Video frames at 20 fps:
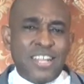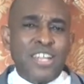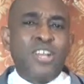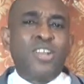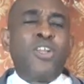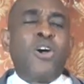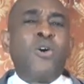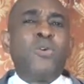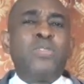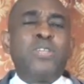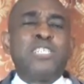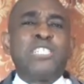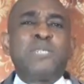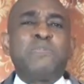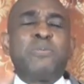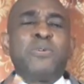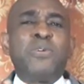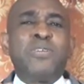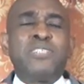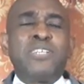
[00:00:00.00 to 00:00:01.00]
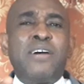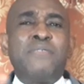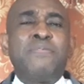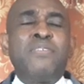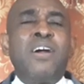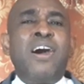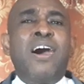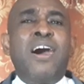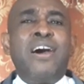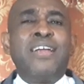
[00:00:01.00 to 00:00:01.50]
and allow the Spirit
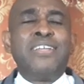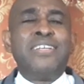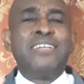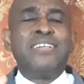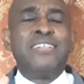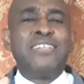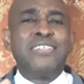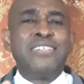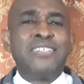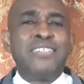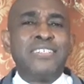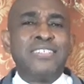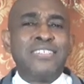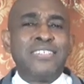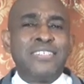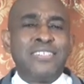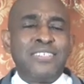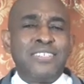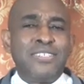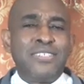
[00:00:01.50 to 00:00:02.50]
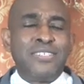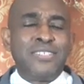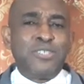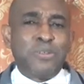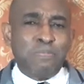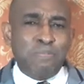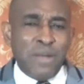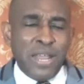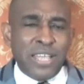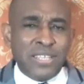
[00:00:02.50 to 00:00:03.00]
of God
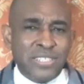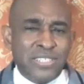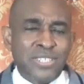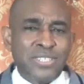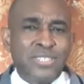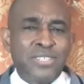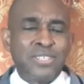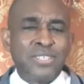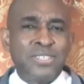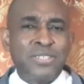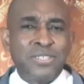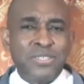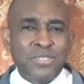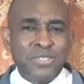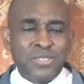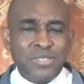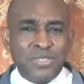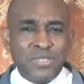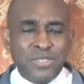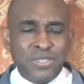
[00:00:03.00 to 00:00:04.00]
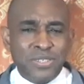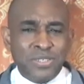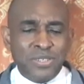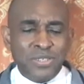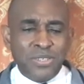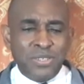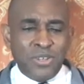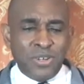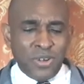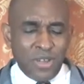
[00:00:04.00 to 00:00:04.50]
to bless
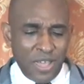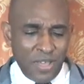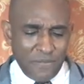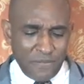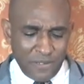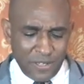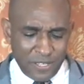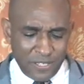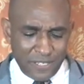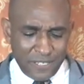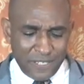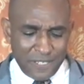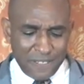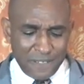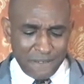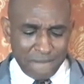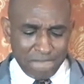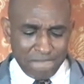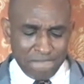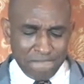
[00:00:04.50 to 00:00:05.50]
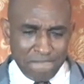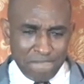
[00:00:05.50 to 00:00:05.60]
your efforts?